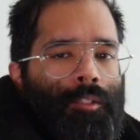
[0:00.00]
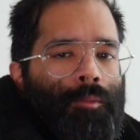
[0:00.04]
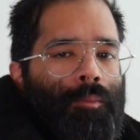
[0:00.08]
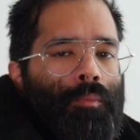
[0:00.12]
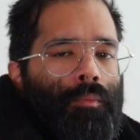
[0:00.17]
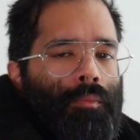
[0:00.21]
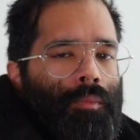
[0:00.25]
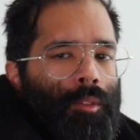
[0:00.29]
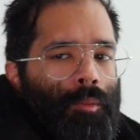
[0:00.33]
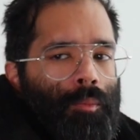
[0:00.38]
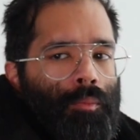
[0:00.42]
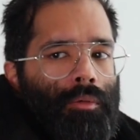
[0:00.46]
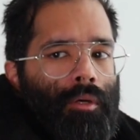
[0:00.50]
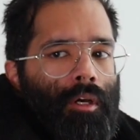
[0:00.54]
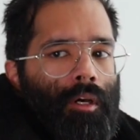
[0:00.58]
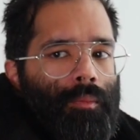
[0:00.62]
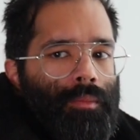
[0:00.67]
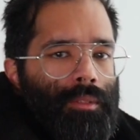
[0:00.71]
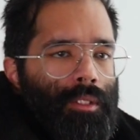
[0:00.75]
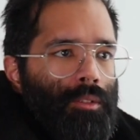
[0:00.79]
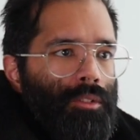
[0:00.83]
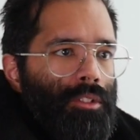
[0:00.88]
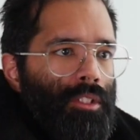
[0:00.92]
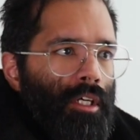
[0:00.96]
the
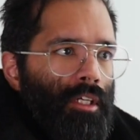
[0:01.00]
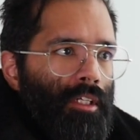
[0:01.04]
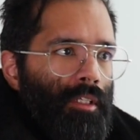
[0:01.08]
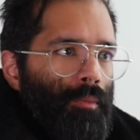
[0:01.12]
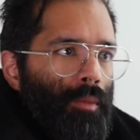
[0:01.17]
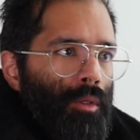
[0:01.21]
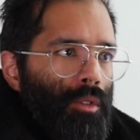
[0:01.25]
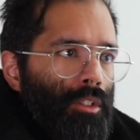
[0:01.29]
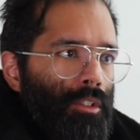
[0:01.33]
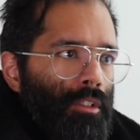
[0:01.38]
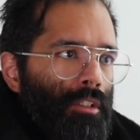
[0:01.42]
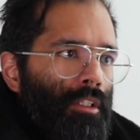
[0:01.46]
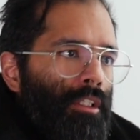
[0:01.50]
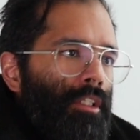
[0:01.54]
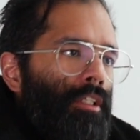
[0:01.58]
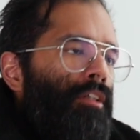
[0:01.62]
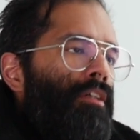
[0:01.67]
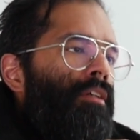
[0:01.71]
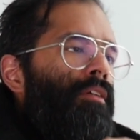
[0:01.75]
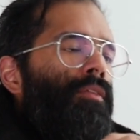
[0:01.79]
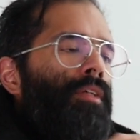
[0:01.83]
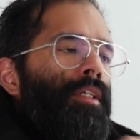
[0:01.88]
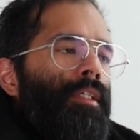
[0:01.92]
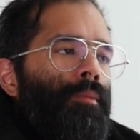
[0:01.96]
problems I was talking about
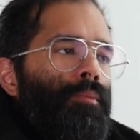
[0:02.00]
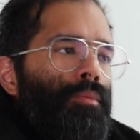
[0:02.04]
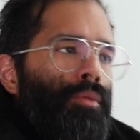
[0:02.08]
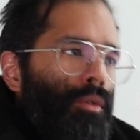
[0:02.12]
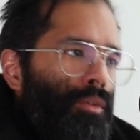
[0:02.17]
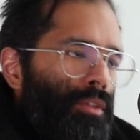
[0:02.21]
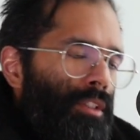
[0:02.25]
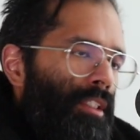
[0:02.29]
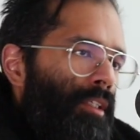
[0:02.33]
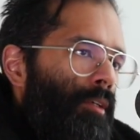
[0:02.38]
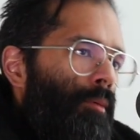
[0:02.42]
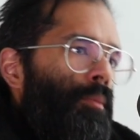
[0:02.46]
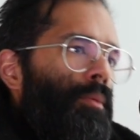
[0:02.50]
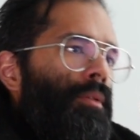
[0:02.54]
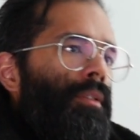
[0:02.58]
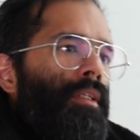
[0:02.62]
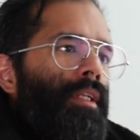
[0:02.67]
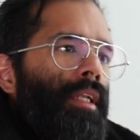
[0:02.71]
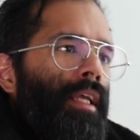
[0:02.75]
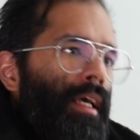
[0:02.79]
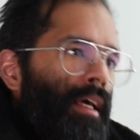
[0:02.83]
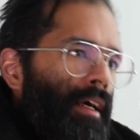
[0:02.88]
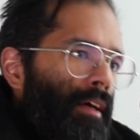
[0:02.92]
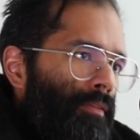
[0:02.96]
earlier of protein output
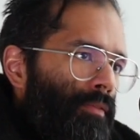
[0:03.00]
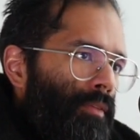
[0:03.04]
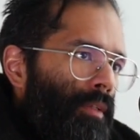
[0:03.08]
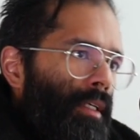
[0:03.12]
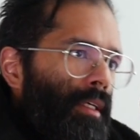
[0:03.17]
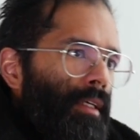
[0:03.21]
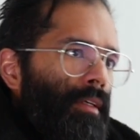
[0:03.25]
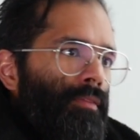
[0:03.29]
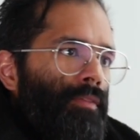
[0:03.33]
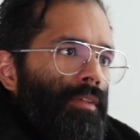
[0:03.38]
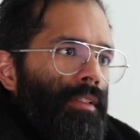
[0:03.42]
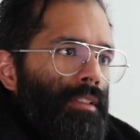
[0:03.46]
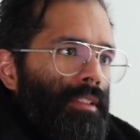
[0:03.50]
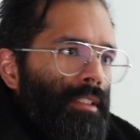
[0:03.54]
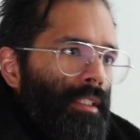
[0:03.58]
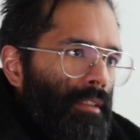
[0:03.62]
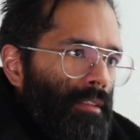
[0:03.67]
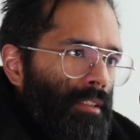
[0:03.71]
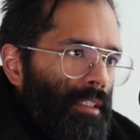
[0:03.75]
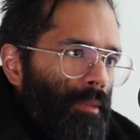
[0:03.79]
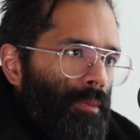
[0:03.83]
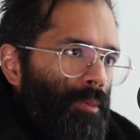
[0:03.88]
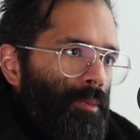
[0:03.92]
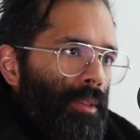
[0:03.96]
and half-life and cell
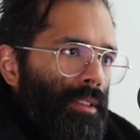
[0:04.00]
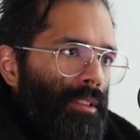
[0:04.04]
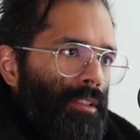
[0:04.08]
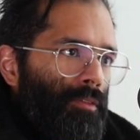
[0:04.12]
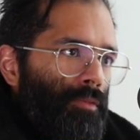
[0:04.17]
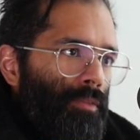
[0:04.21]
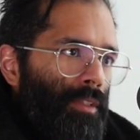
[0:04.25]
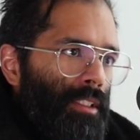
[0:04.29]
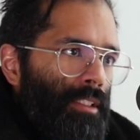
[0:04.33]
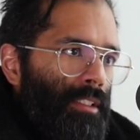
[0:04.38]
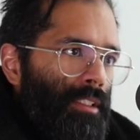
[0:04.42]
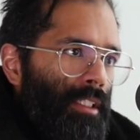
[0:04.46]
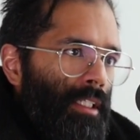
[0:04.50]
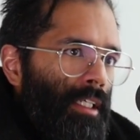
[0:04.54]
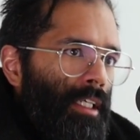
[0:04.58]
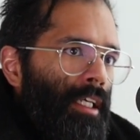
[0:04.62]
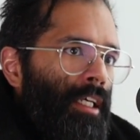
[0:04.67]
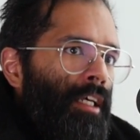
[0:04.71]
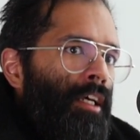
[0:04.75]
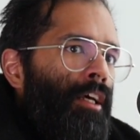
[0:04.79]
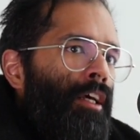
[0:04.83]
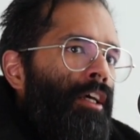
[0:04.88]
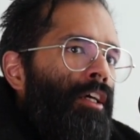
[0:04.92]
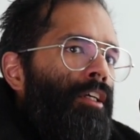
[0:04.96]
type specificity,